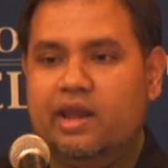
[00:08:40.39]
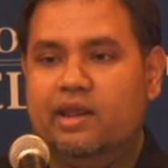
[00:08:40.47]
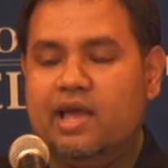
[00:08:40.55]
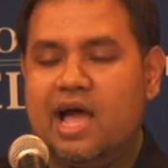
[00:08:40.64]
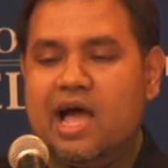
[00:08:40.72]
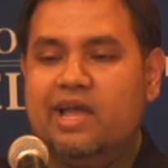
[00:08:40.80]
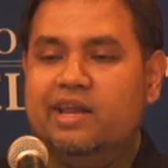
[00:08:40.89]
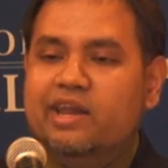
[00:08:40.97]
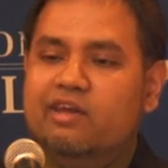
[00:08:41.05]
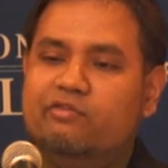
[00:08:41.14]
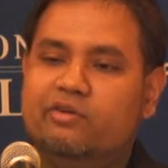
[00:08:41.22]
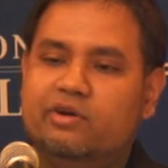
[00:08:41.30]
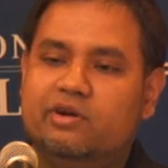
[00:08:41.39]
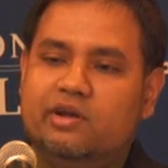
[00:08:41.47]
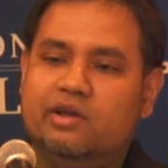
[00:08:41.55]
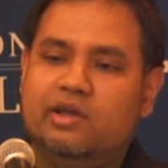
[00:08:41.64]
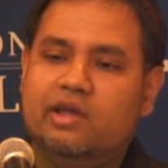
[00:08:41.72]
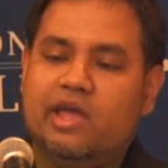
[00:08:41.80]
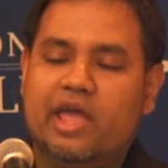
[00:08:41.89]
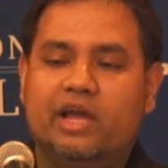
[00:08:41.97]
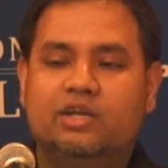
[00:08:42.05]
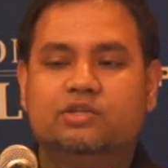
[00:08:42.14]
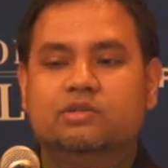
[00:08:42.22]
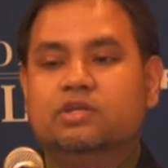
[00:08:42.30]
and I never
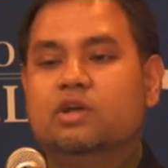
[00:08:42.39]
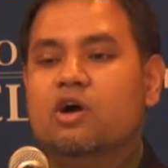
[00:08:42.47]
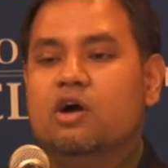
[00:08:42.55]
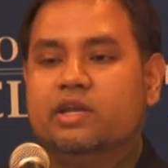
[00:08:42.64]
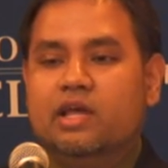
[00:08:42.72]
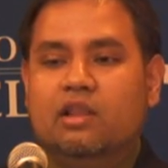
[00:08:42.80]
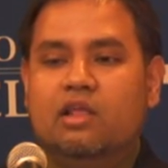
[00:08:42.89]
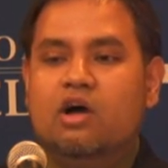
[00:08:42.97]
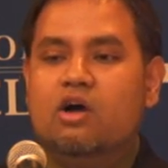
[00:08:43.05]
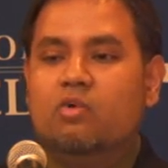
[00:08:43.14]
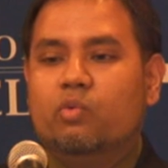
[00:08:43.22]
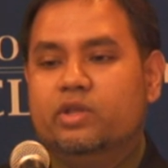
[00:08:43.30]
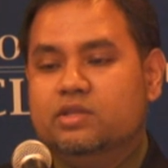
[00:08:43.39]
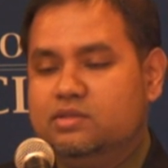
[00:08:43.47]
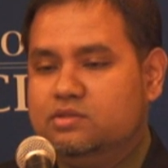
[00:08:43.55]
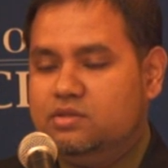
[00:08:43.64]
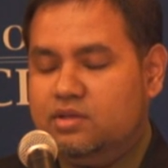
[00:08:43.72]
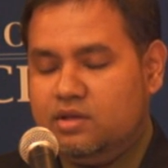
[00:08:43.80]
actually got along with